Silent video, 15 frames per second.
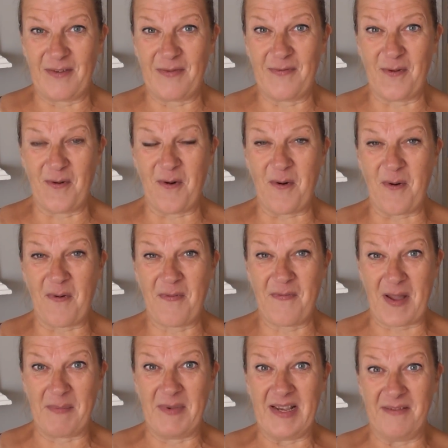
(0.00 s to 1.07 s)
for
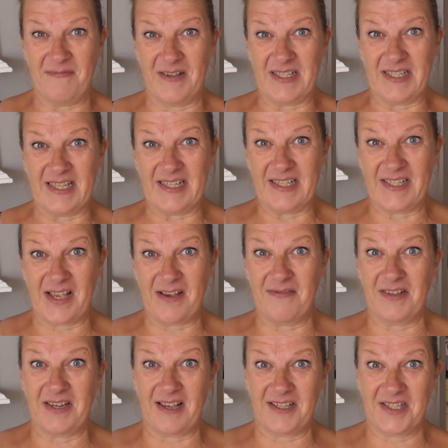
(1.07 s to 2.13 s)
family visits over
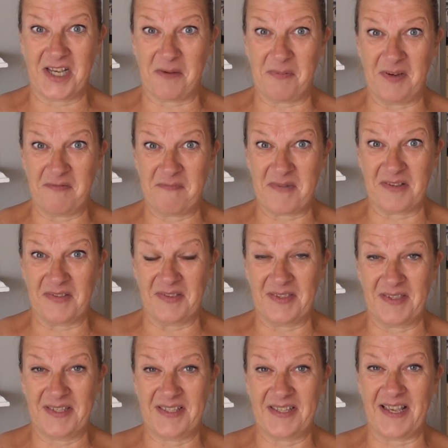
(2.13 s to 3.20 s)
the next couple of
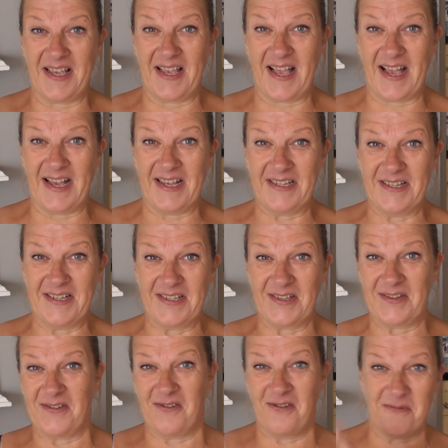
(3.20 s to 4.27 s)
months.
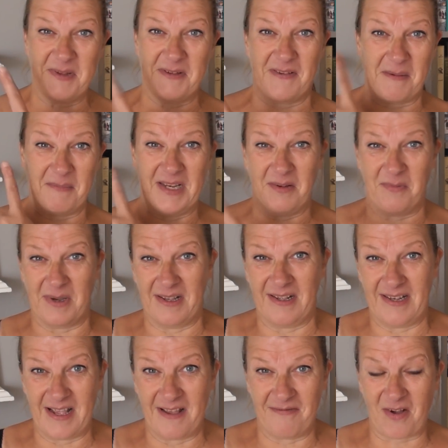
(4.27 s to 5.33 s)
And all my family
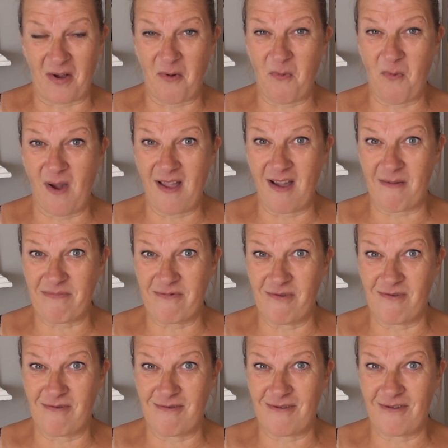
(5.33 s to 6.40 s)
live way up
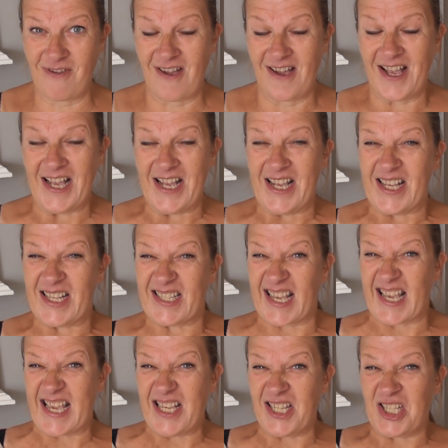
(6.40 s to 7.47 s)
north.
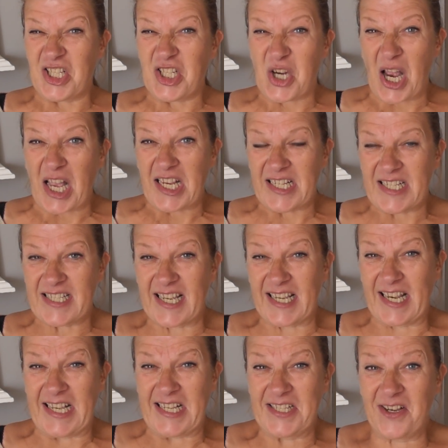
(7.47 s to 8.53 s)
So each train
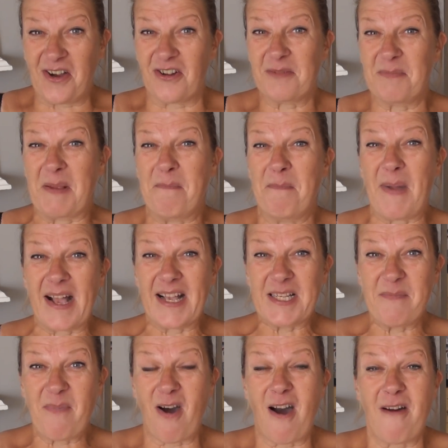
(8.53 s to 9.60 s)
ticket has cost me
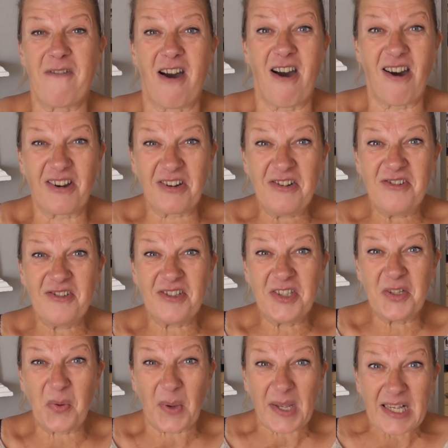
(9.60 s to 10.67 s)
best part of £100.